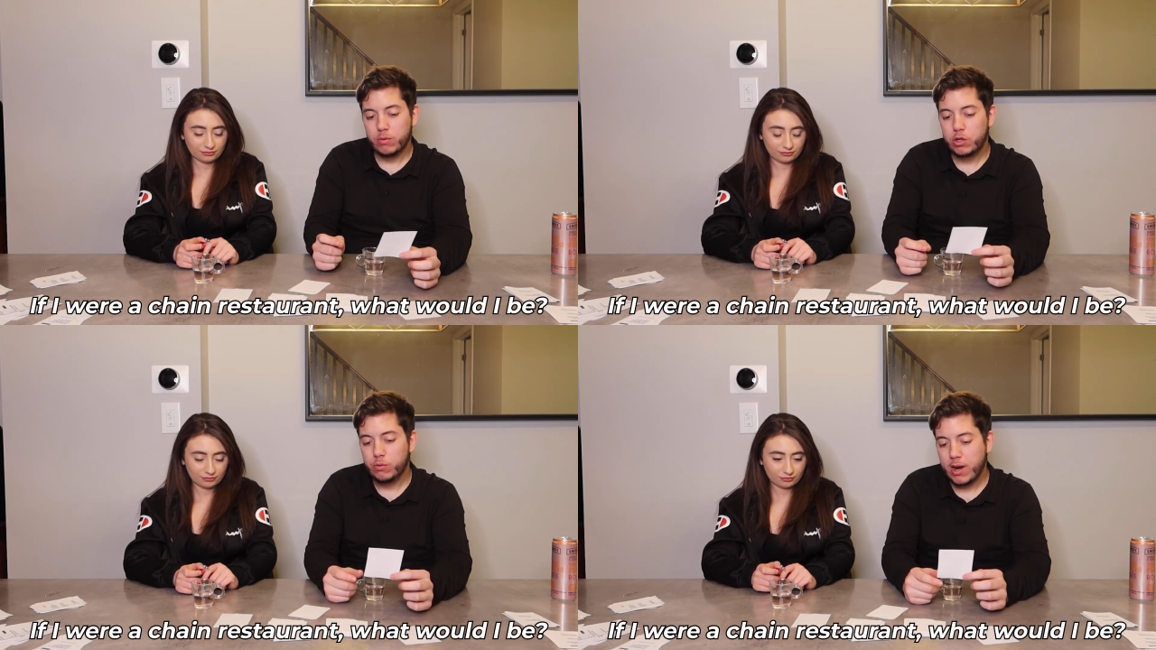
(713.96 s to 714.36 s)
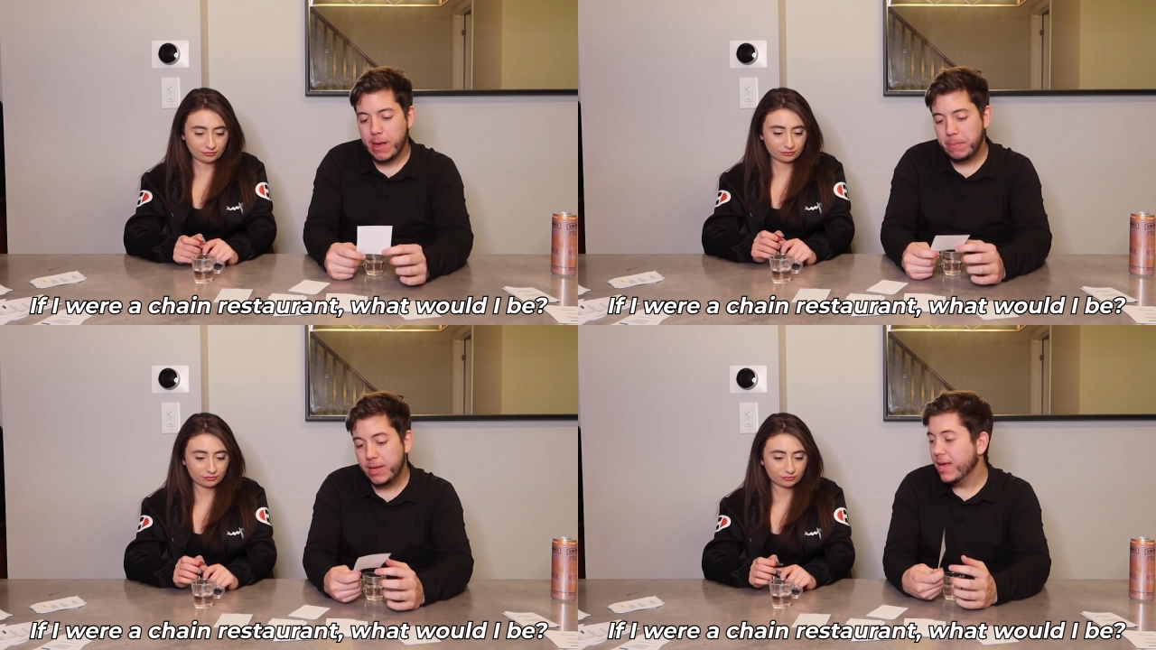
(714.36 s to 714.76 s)
Speaker 1: which would i
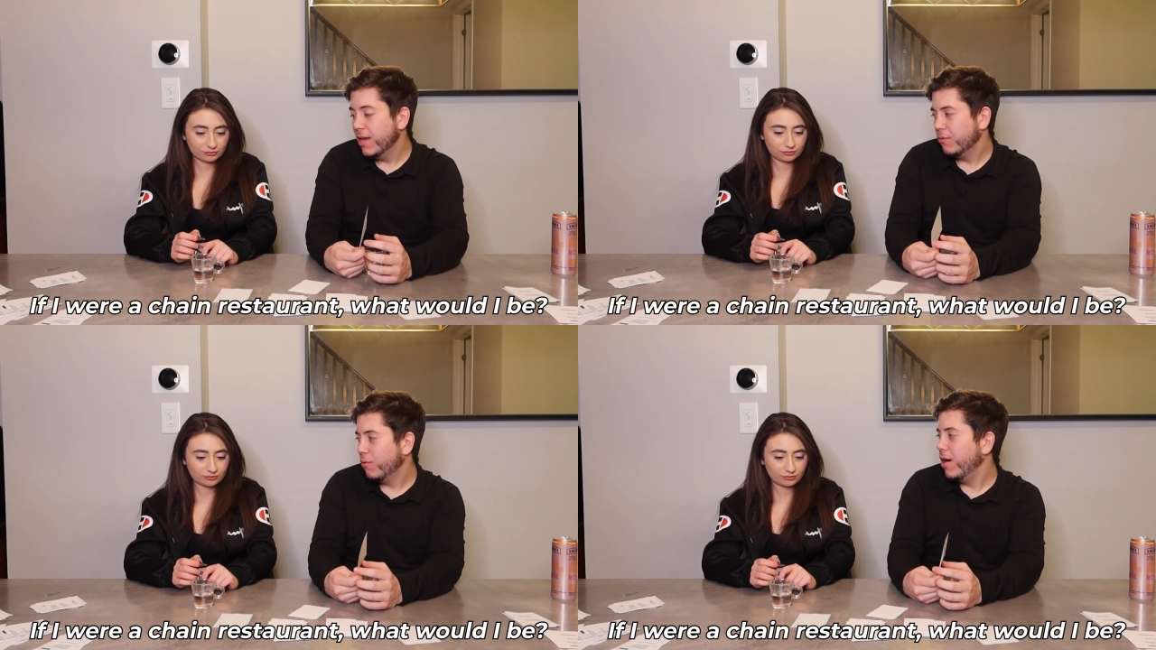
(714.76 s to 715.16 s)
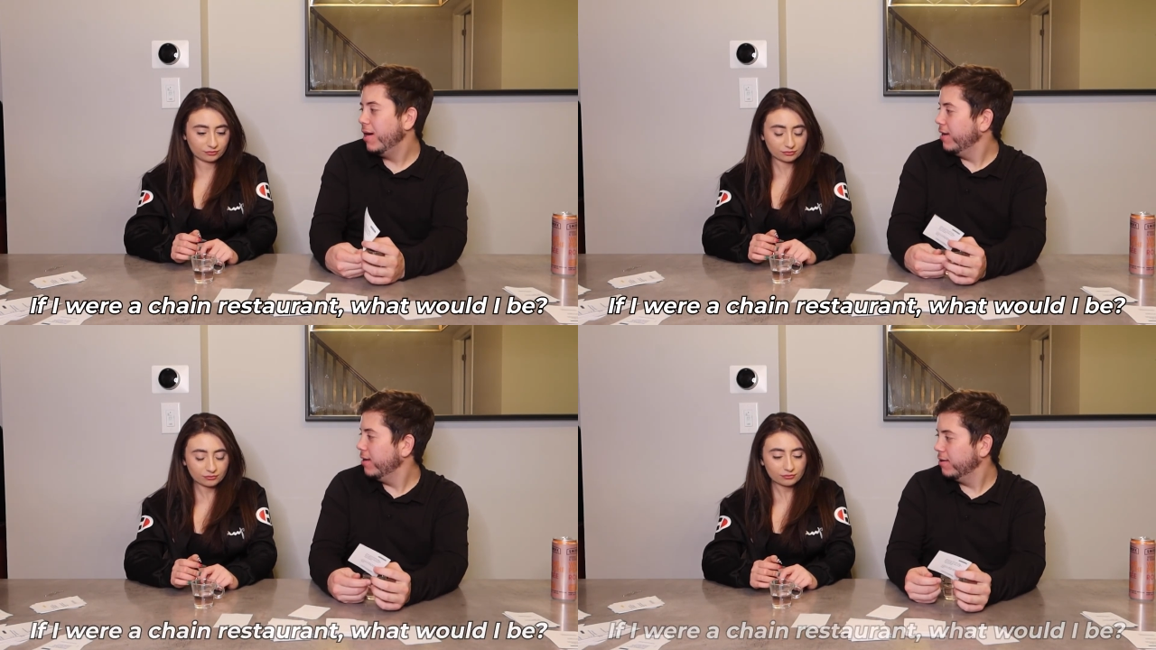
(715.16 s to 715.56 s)
be and
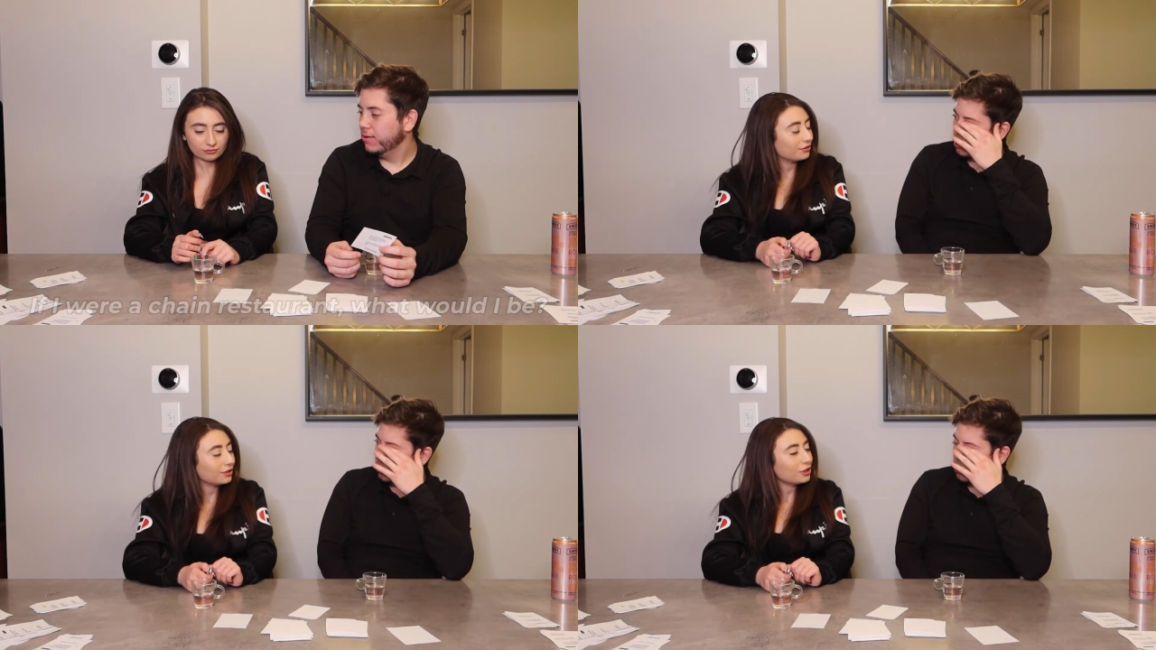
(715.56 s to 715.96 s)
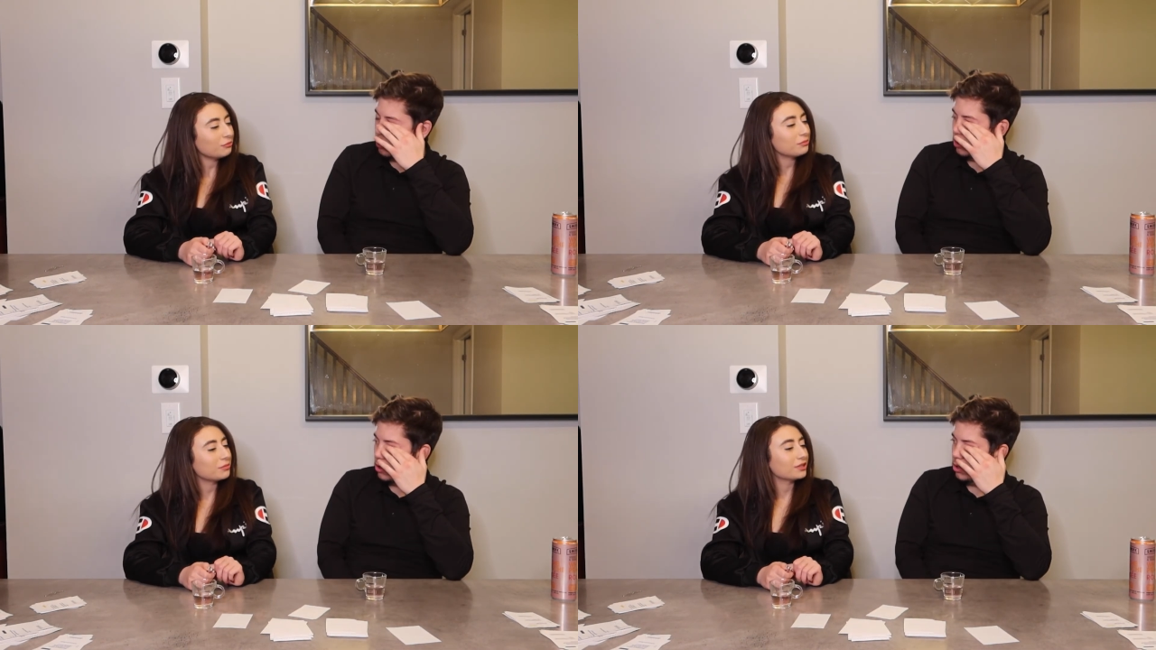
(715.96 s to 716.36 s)
why
Speaker 2: I feel like it'd
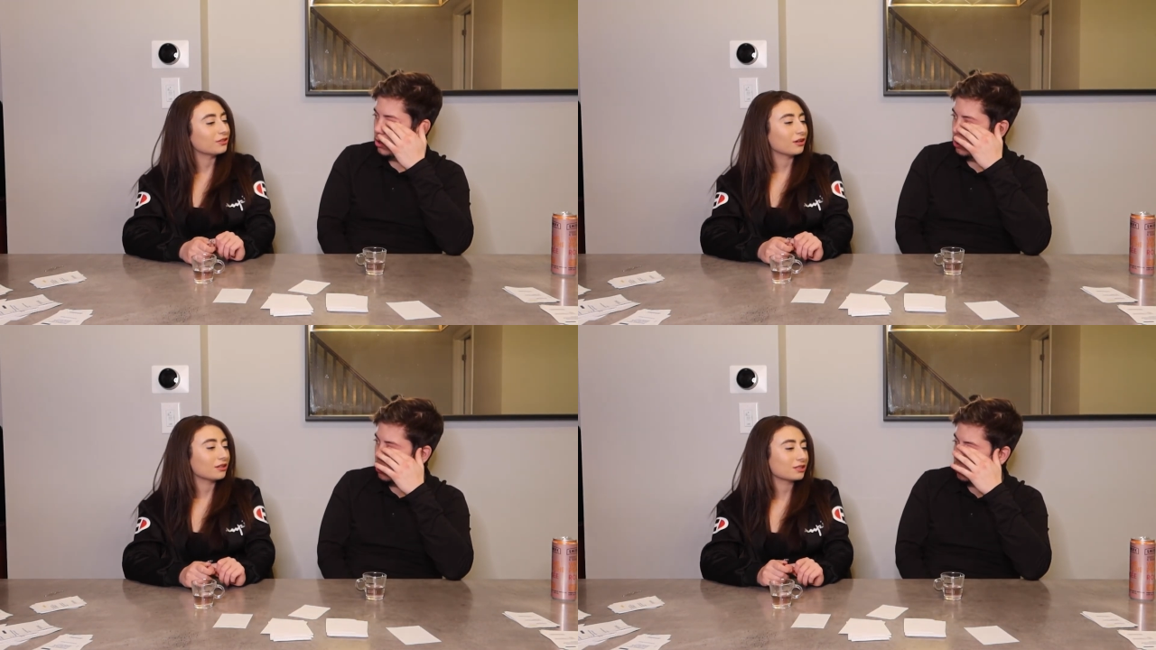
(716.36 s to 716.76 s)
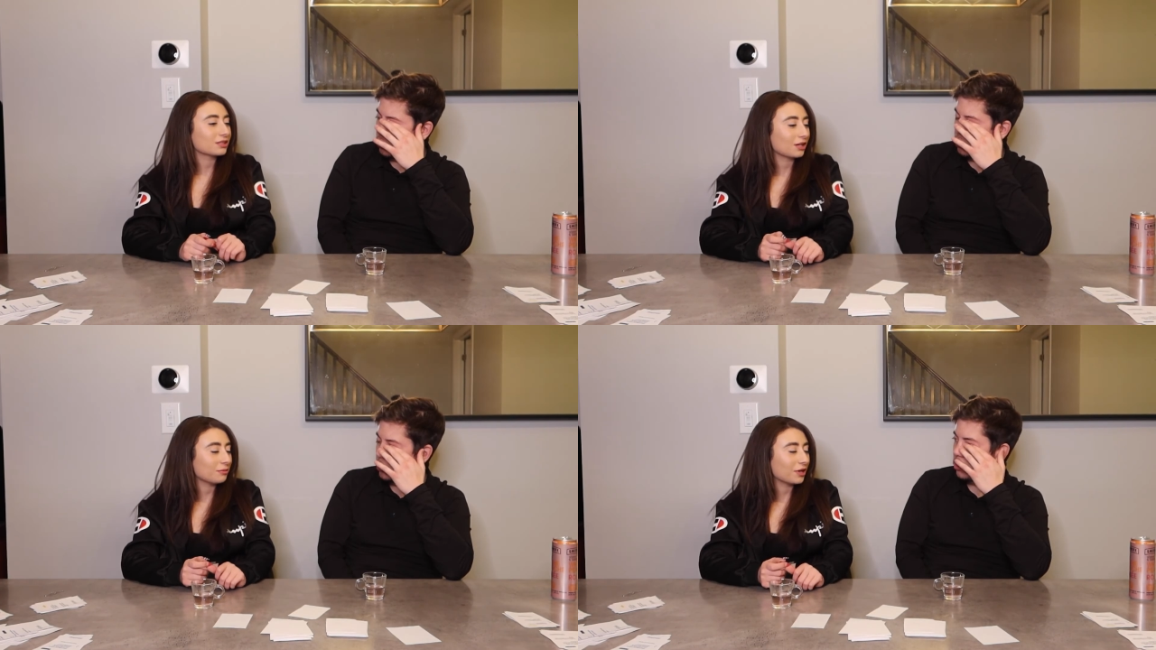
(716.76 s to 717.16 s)
be McDonald's because
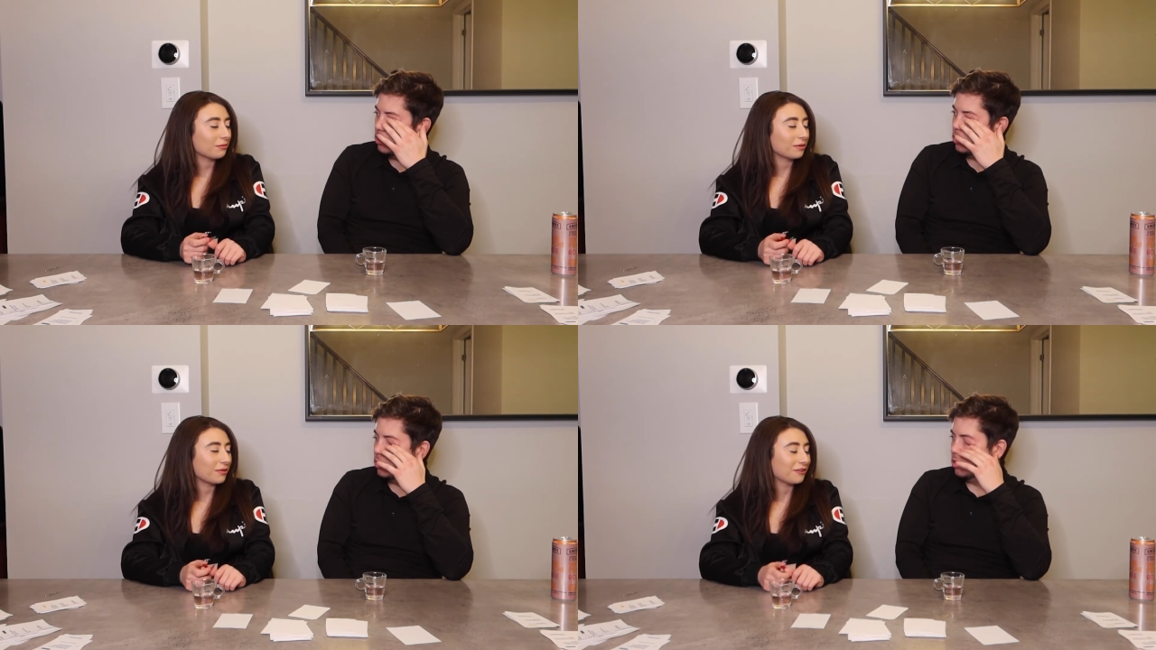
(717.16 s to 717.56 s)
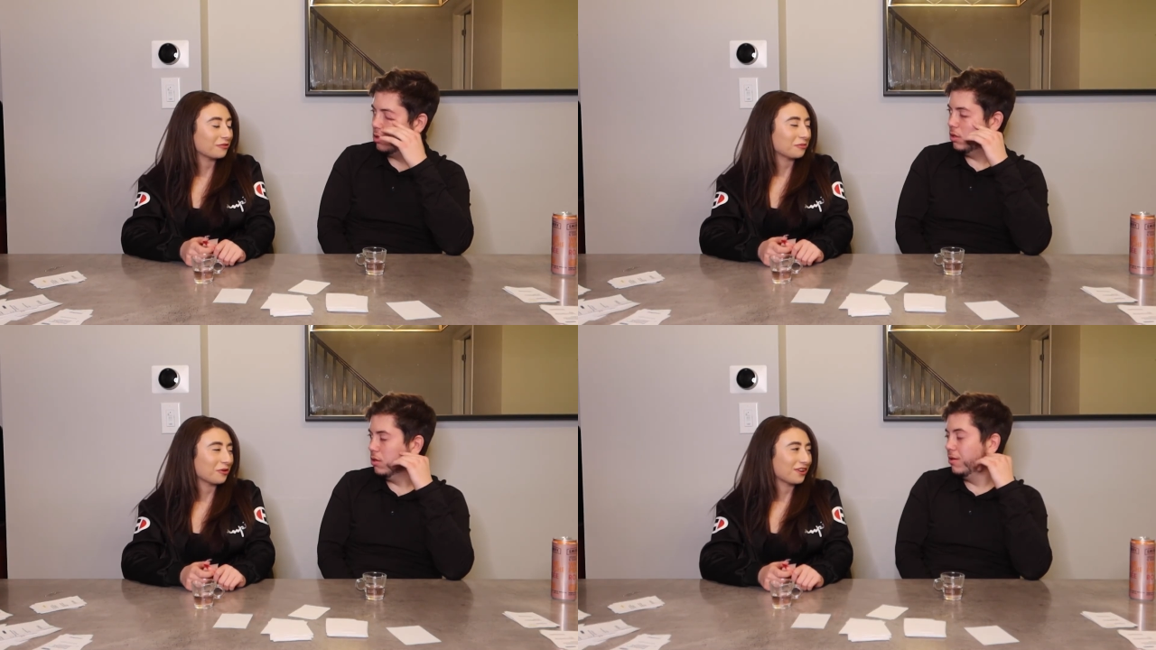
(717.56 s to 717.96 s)
I'd be coming back for
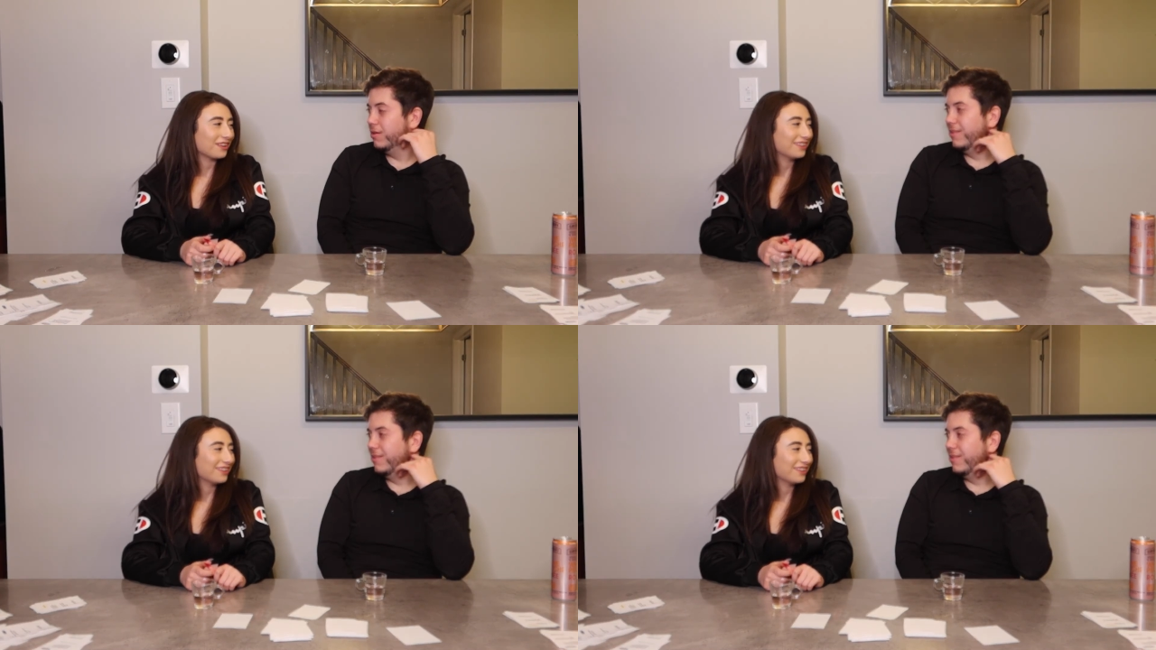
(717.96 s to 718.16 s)
more.